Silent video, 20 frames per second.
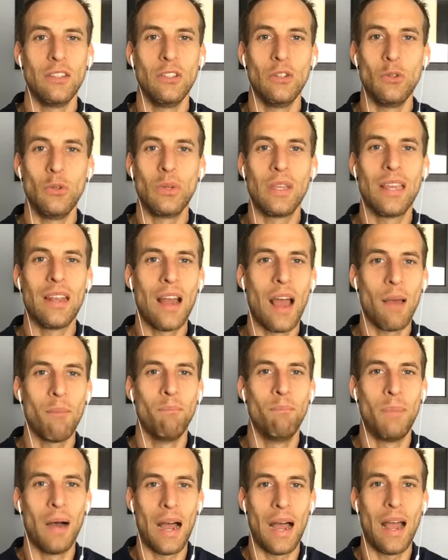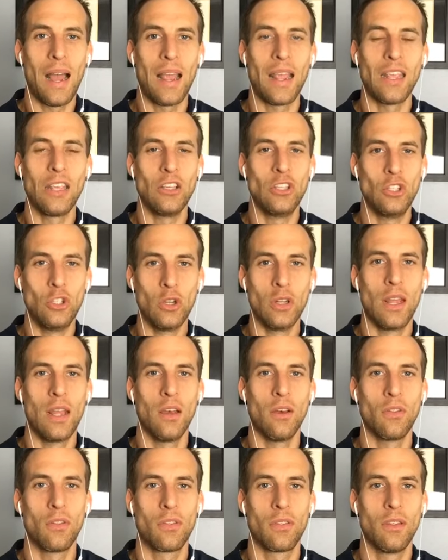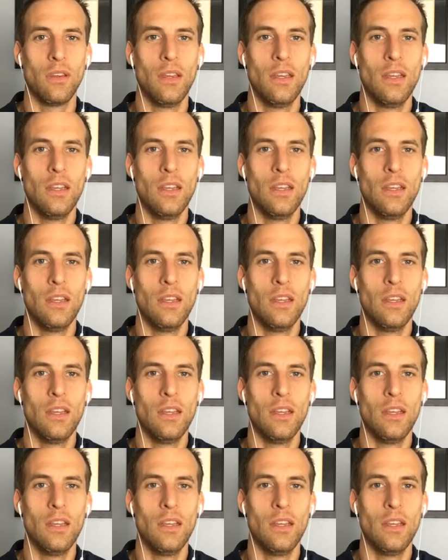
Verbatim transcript: you know, you cannot buy good health.